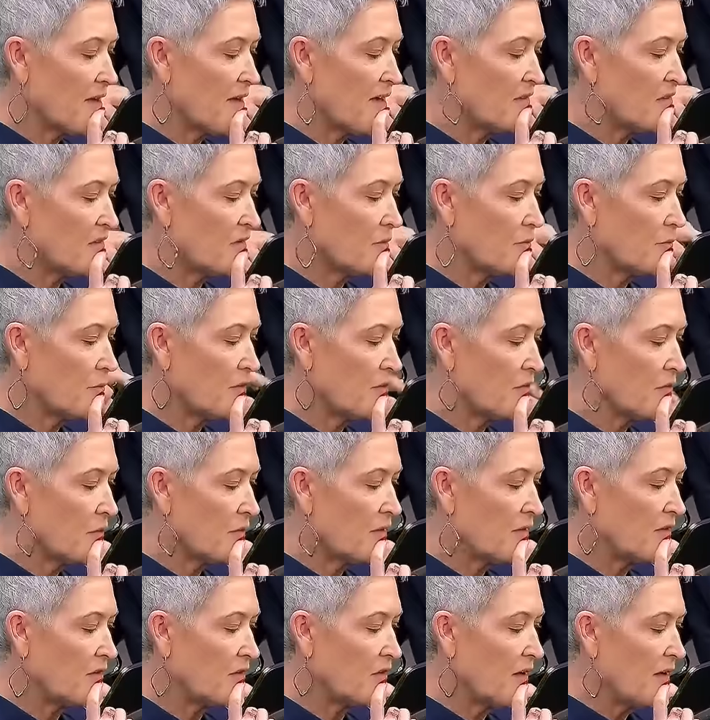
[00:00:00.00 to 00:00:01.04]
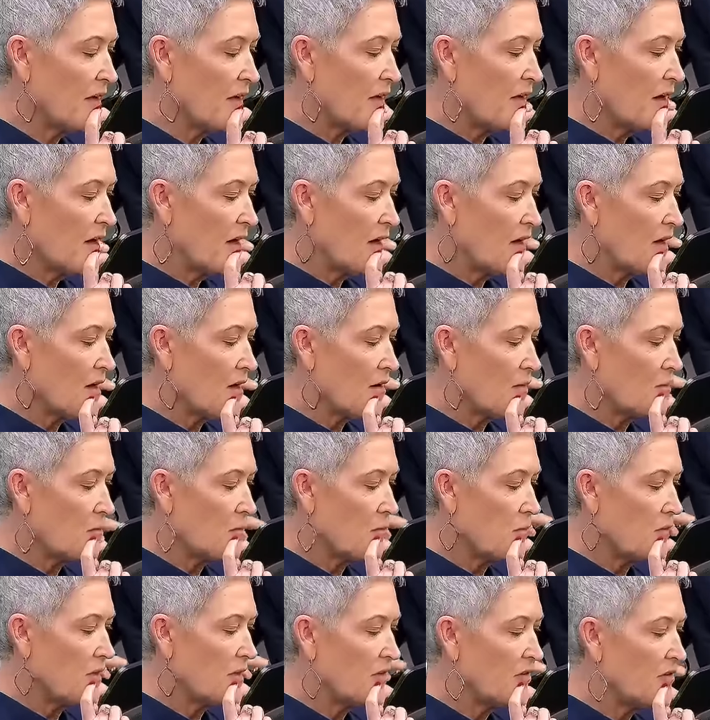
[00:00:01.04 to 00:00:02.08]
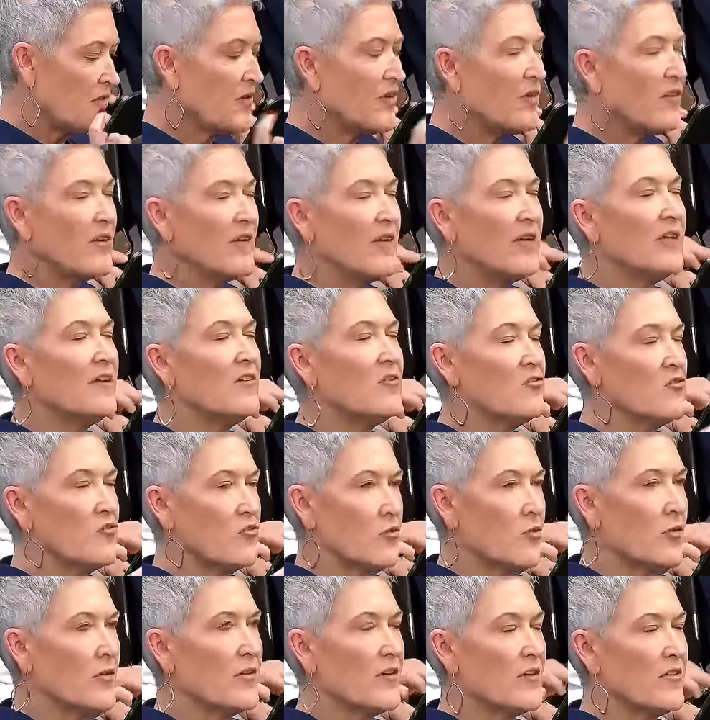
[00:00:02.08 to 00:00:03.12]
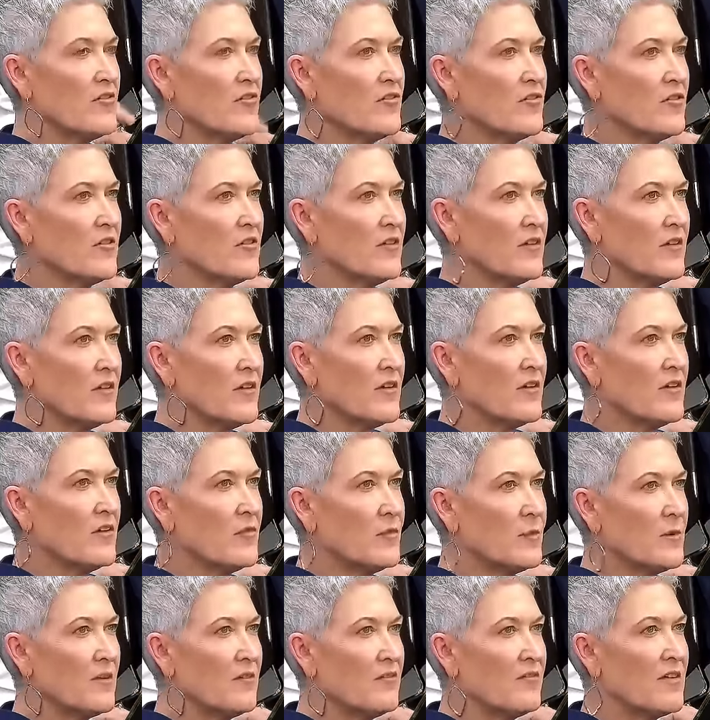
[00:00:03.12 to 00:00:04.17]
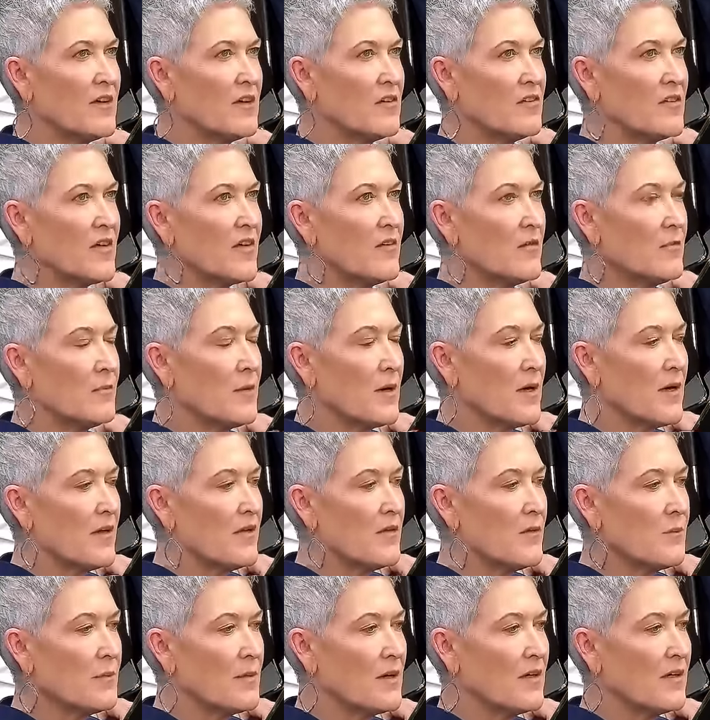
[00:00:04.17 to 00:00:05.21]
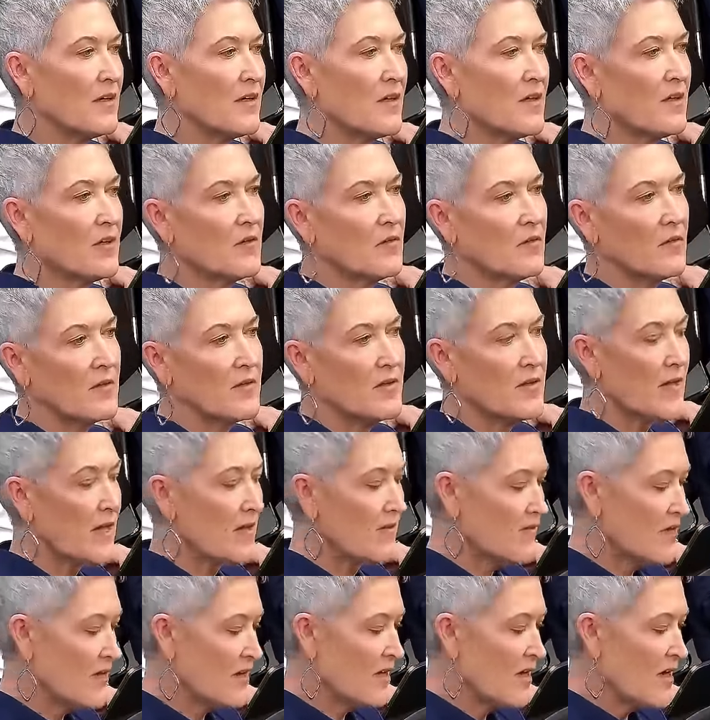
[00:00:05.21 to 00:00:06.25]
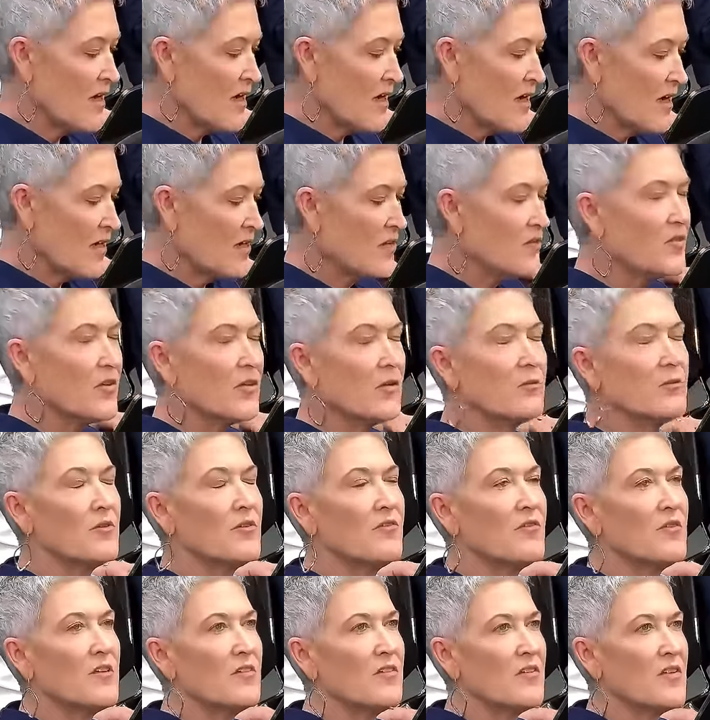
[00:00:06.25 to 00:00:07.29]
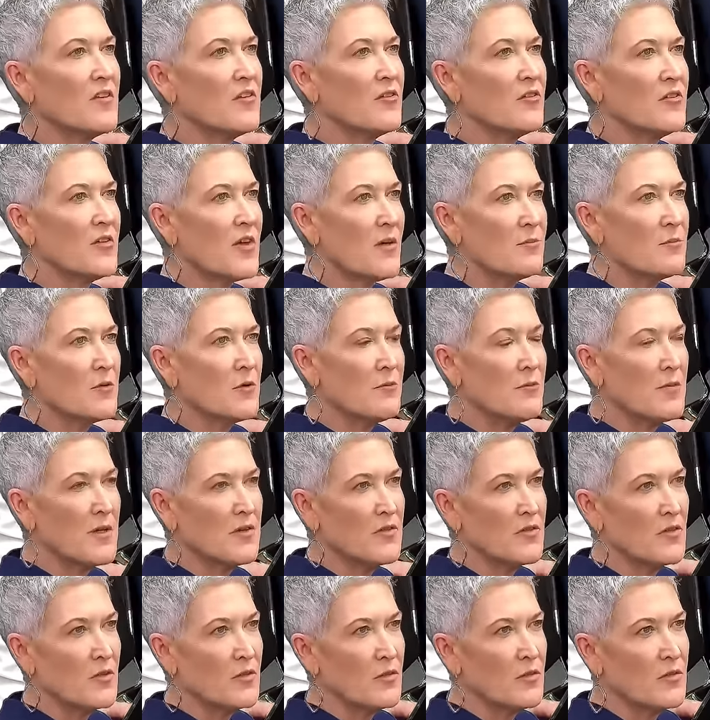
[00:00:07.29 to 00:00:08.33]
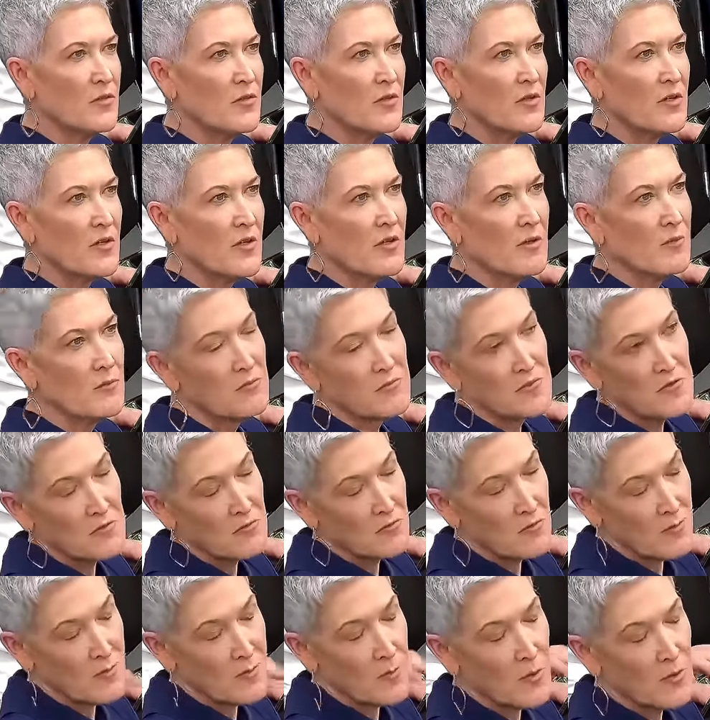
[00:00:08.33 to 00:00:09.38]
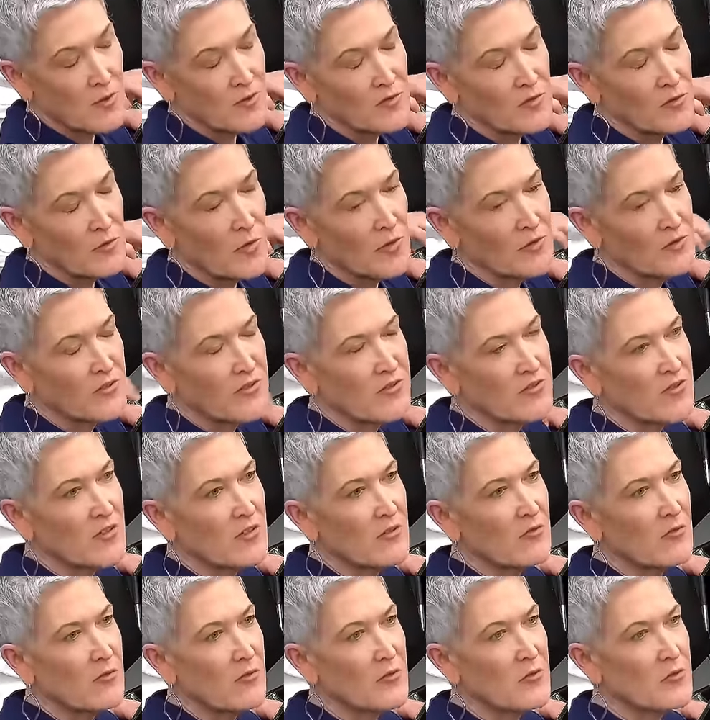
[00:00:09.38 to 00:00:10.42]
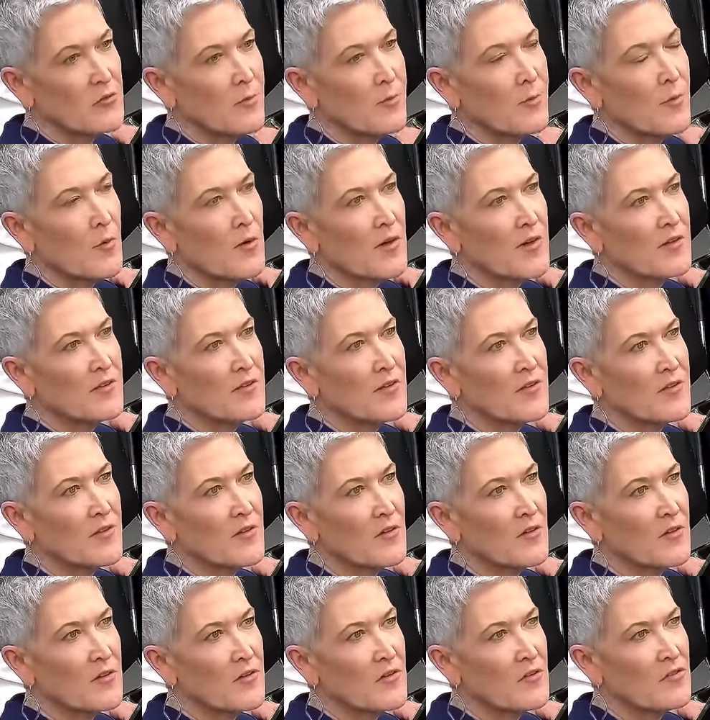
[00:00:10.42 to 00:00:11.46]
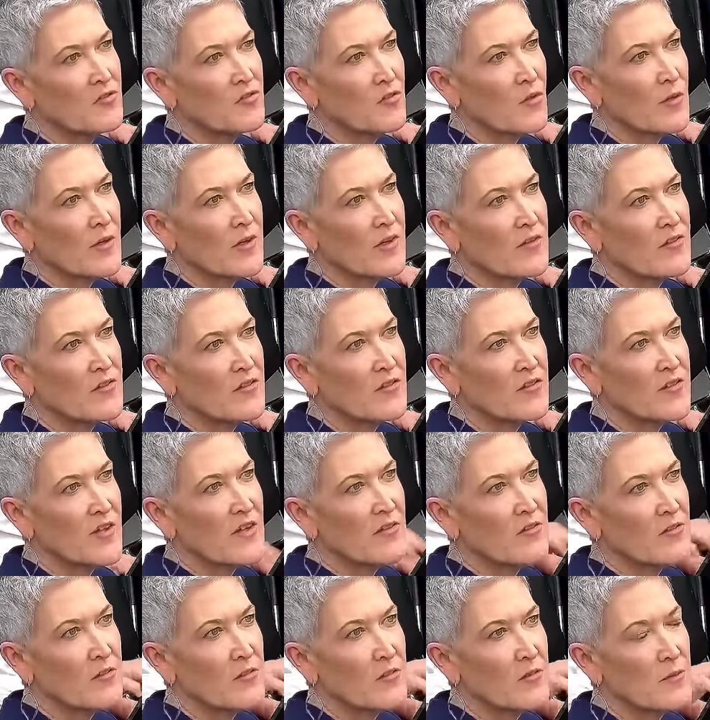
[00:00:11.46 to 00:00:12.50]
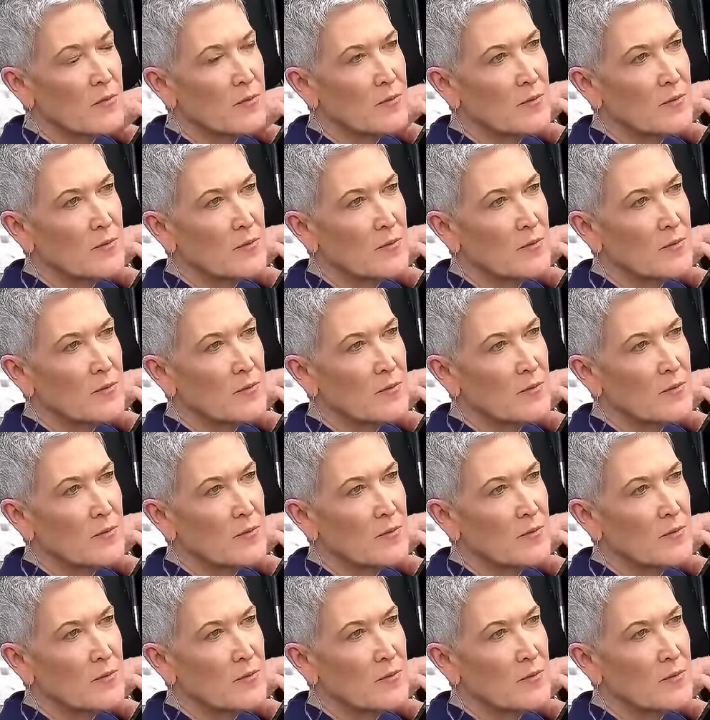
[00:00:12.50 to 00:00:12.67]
SM-3s, is there any shortage that is being faced either by the Pentagon or the Navy in terms of these interceptor missiles? There are reports, Wall Street Journal is reporting that there is a shortage. Is that true?